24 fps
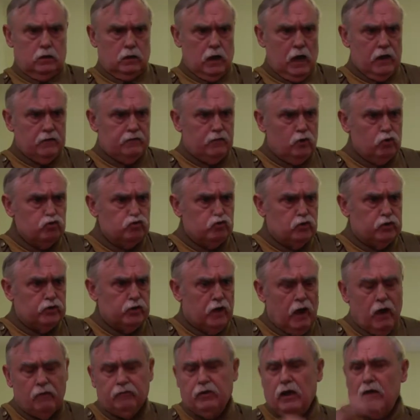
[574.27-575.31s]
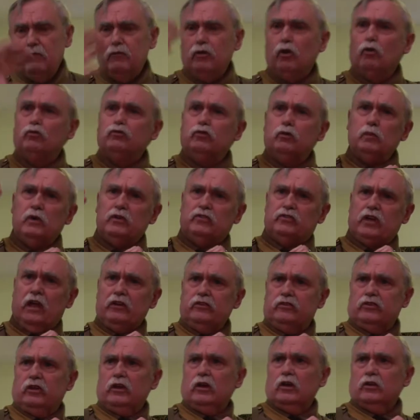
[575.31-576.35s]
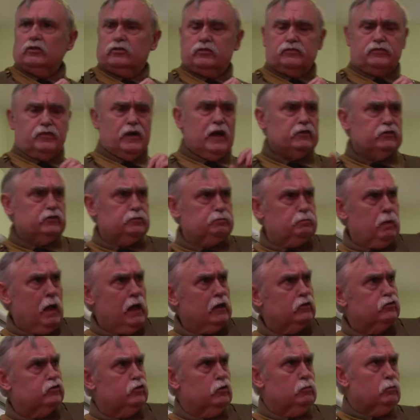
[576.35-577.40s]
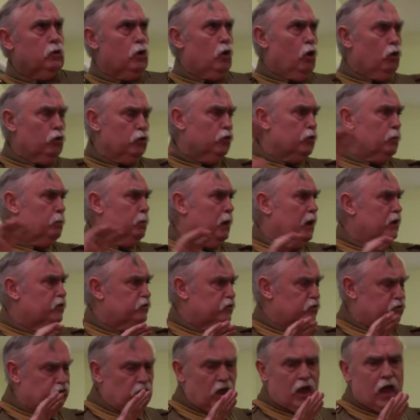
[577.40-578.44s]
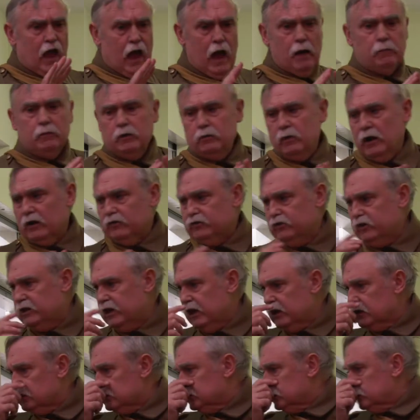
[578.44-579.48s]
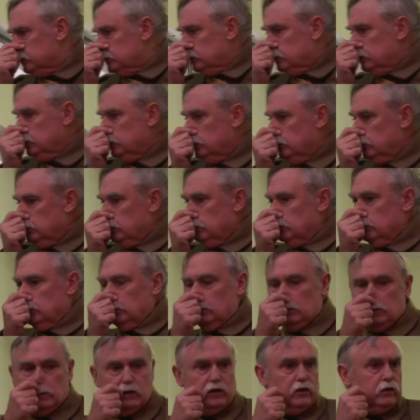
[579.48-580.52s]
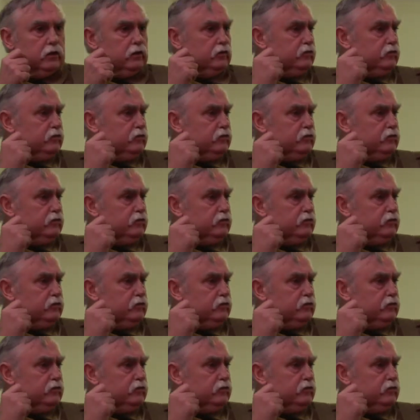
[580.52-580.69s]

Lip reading: Out of 100. Out of every 100 we sent to France, Belgium and all the other places, how many were actually killed? 75%.